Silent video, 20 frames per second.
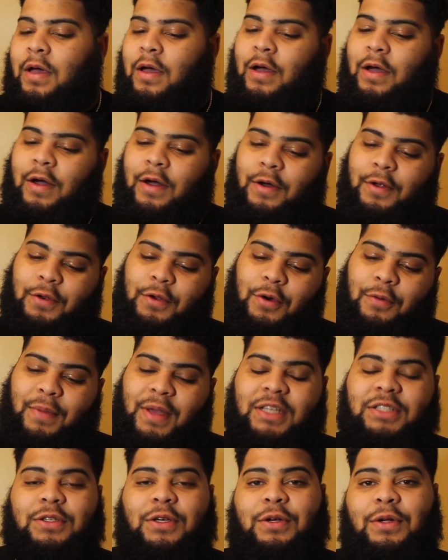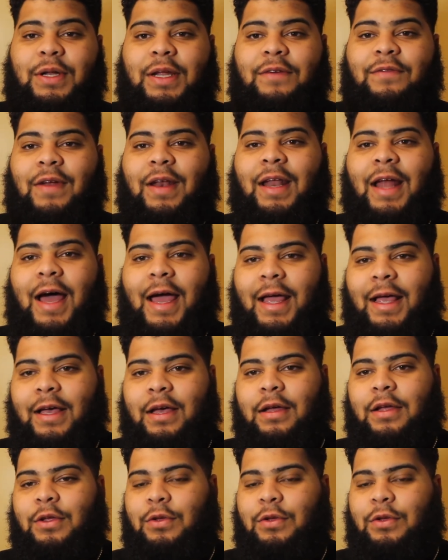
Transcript: I don't know. Make sure you leave a like,